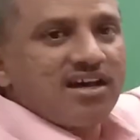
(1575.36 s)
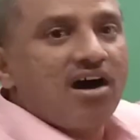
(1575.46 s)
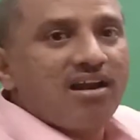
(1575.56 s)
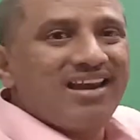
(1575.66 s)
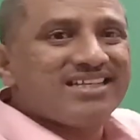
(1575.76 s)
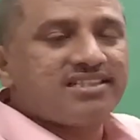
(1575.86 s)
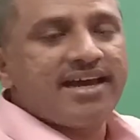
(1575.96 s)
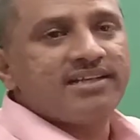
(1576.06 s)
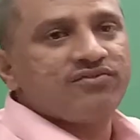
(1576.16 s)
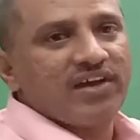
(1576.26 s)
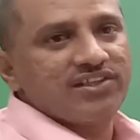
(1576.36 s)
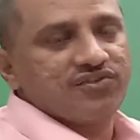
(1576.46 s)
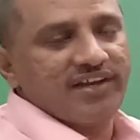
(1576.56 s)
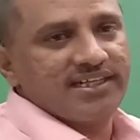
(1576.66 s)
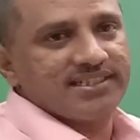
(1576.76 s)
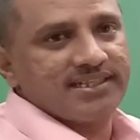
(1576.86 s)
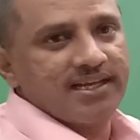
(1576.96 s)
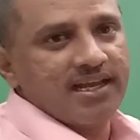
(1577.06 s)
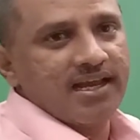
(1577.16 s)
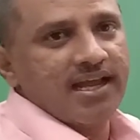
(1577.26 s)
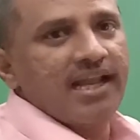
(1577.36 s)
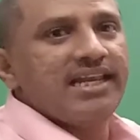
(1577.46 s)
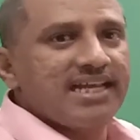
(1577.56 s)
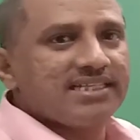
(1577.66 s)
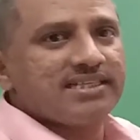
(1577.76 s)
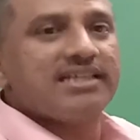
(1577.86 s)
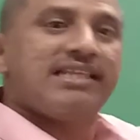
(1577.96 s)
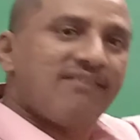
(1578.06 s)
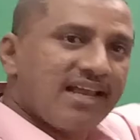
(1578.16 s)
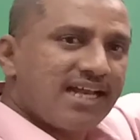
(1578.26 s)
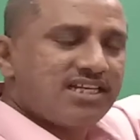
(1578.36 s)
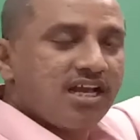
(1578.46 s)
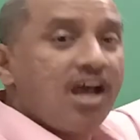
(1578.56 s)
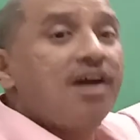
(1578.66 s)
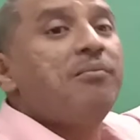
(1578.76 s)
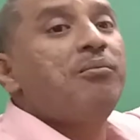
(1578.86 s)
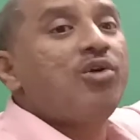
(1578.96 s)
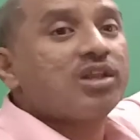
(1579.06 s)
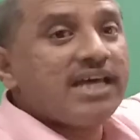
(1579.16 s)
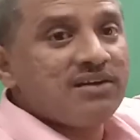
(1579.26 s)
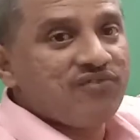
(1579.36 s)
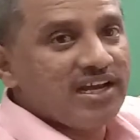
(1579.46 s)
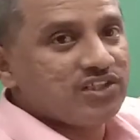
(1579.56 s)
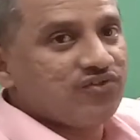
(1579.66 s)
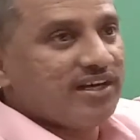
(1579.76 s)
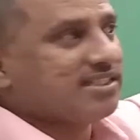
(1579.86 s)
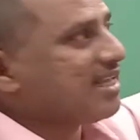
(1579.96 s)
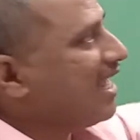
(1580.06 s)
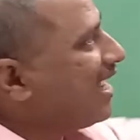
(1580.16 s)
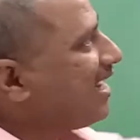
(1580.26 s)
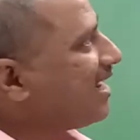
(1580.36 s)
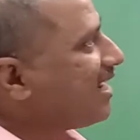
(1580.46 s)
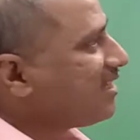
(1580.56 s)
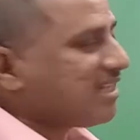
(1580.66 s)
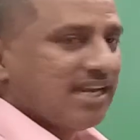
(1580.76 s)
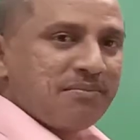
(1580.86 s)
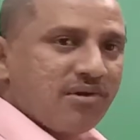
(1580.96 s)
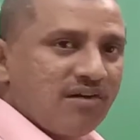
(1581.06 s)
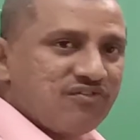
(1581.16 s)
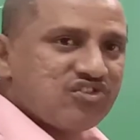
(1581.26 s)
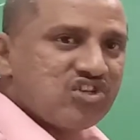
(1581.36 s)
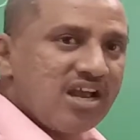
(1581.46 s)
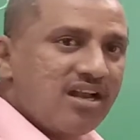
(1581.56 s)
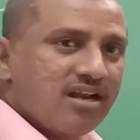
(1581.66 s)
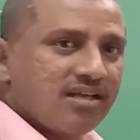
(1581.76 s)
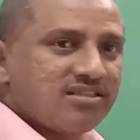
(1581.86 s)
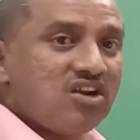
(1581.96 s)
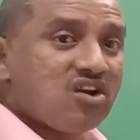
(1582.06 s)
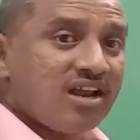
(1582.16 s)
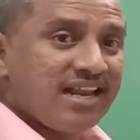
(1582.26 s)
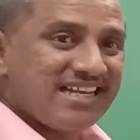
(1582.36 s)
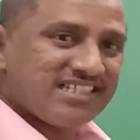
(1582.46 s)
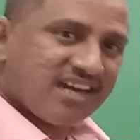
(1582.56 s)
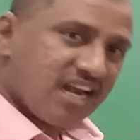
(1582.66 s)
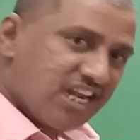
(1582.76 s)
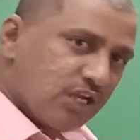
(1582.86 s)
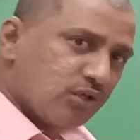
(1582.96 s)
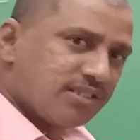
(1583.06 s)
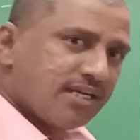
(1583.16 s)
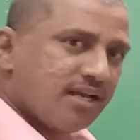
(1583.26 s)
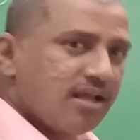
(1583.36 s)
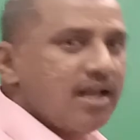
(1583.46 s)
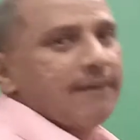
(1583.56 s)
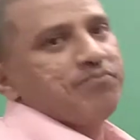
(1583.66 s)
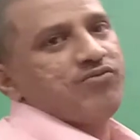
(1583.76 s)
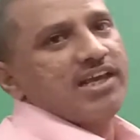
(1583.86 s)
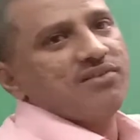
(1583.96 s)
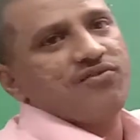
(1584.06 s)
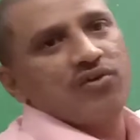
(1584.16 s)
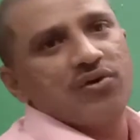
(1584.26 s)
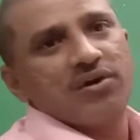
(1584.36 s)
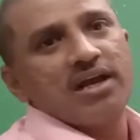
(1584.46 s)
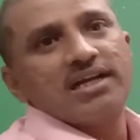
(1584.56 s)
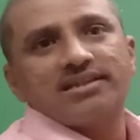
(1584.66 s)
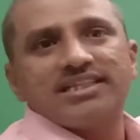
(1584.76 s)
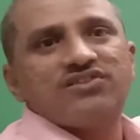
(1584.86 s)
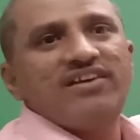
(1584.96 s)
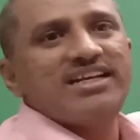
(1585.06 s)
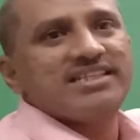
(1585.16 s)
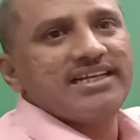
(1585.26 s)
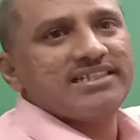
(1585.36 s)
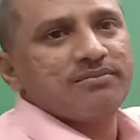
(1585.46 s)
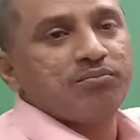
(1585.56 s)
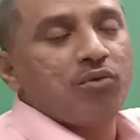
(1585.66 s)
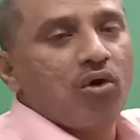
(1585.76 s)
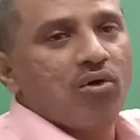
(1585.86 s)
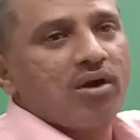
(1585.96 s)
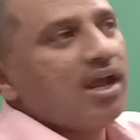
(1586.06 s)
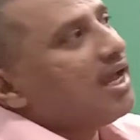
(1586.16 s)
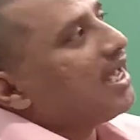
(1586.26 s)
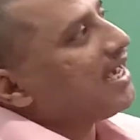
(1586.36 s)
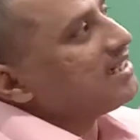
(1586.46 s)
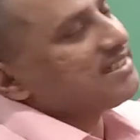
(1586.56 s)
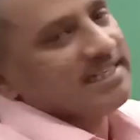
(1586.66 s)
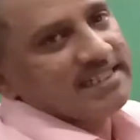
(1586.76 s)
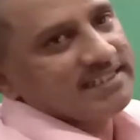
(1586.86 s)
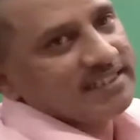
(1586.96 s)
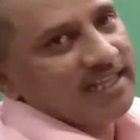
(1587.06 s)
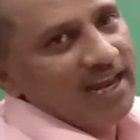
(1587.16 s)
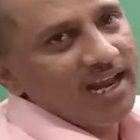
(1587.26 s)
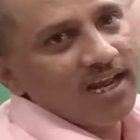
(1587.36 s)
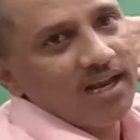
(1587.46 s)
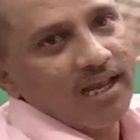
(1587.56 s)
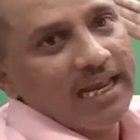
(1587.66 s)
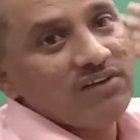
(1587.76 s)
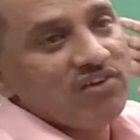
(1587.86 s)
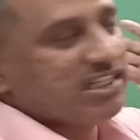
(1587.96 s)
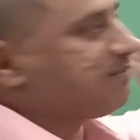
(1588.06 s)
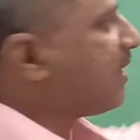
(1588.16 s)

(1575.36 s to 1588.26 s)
or less than 5 sweets? Yes, they will get more than 5 sweets. Here the number of children is reduced. Therefore, the sweets is more. Hence, it is in the inverse